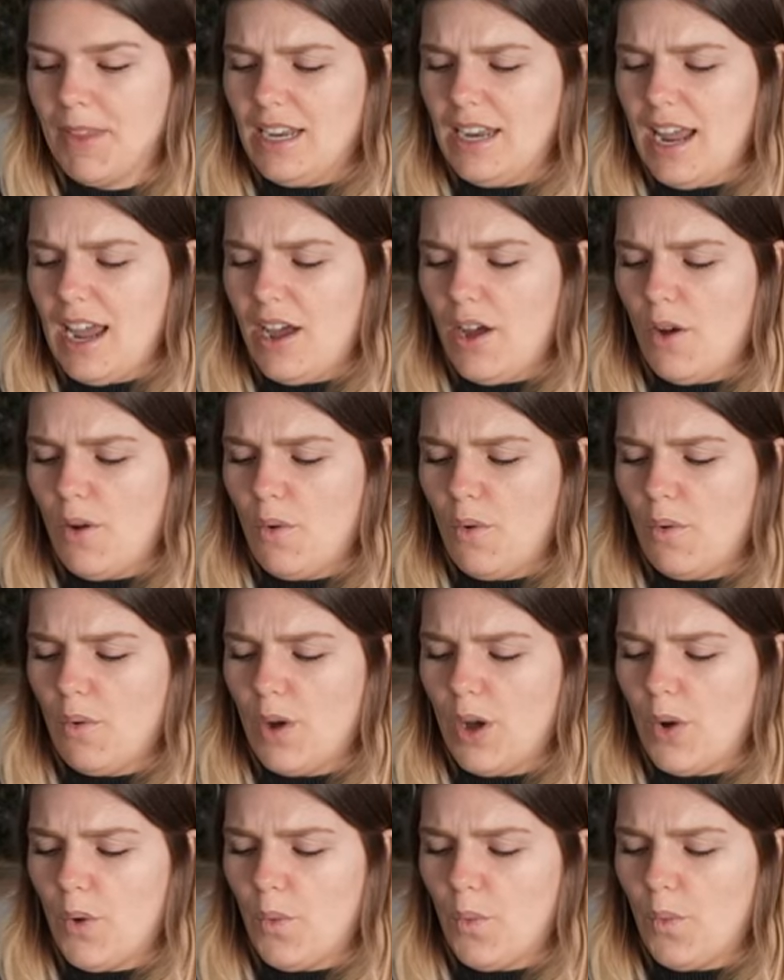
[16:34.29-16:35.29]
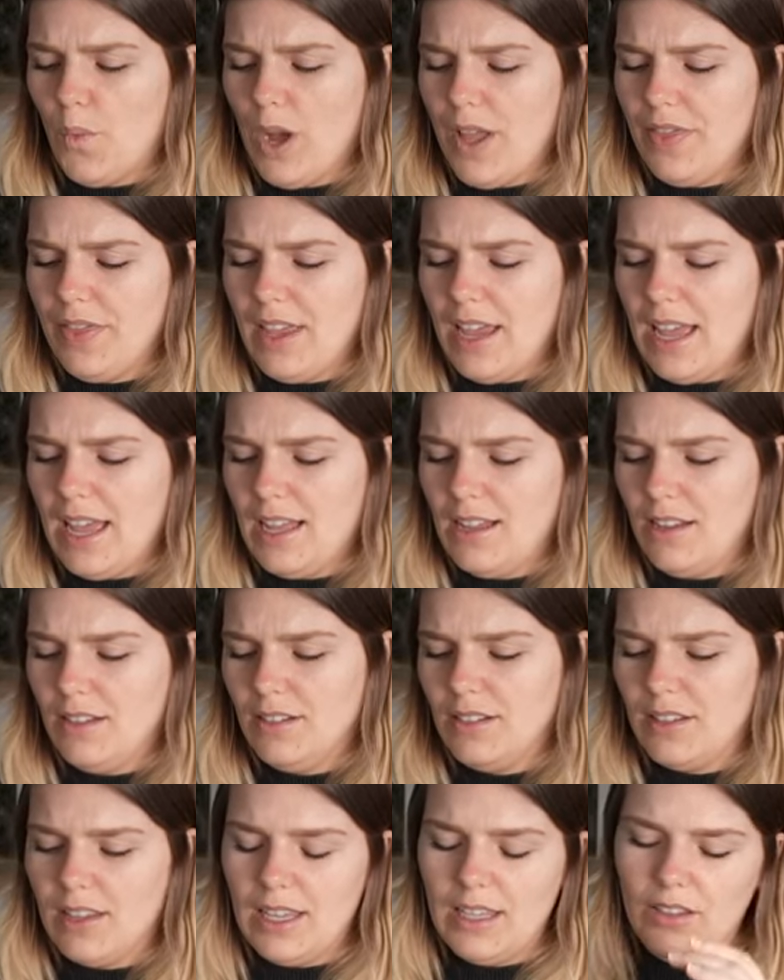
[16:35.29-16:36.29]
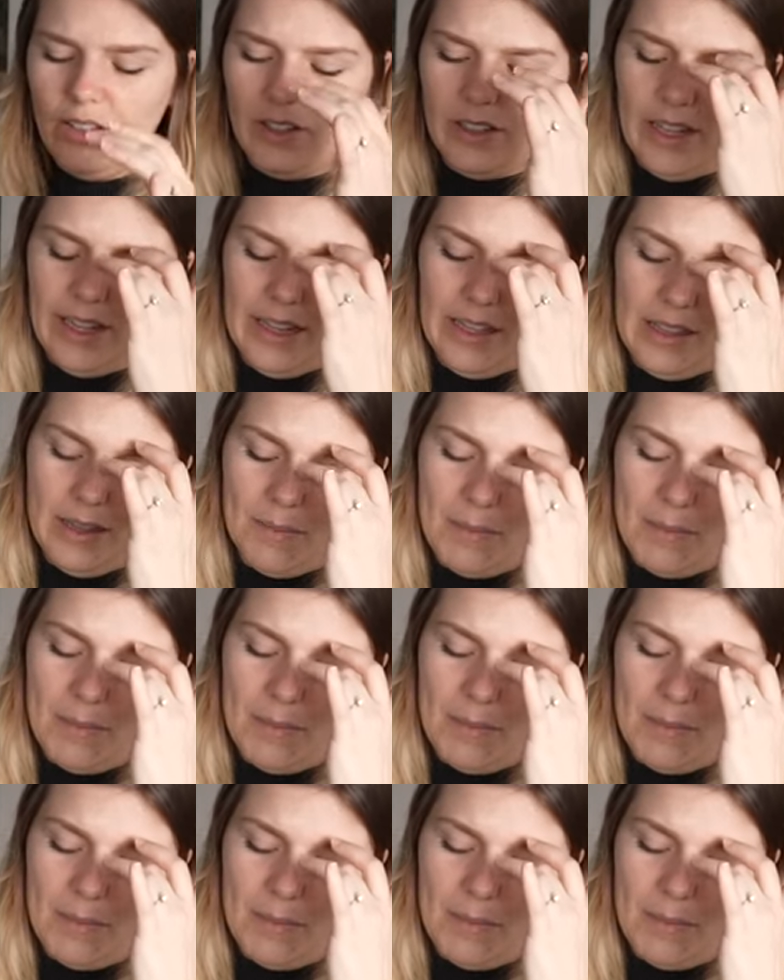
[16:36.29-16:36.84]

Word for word: Now, what the hell do they look like in the